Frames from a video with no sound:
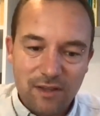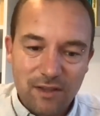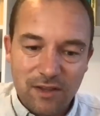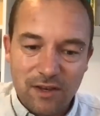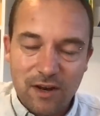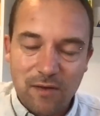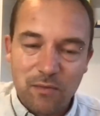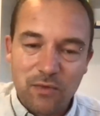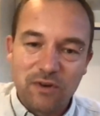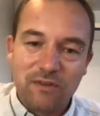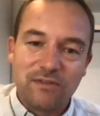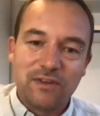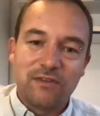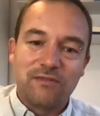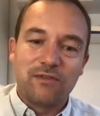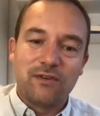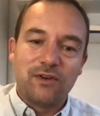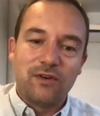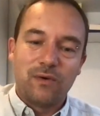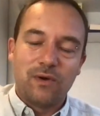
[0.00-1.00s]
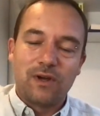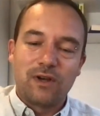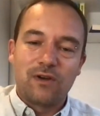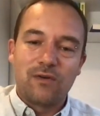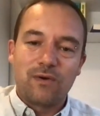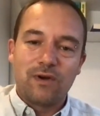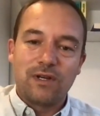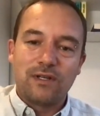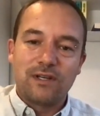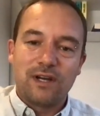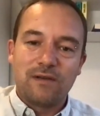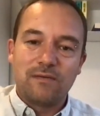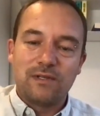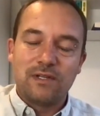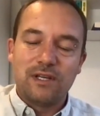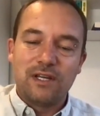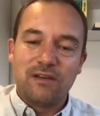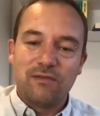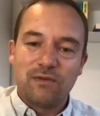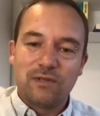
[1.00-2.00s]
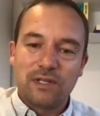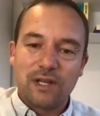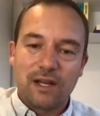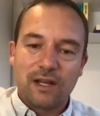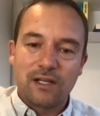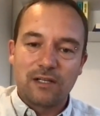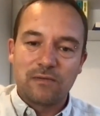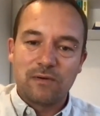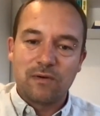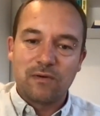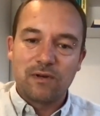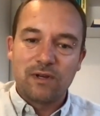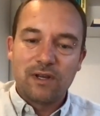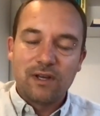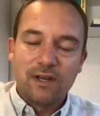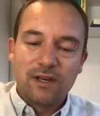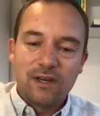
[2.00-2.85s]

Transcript: number of different new inquiry types that Niamh was telling us about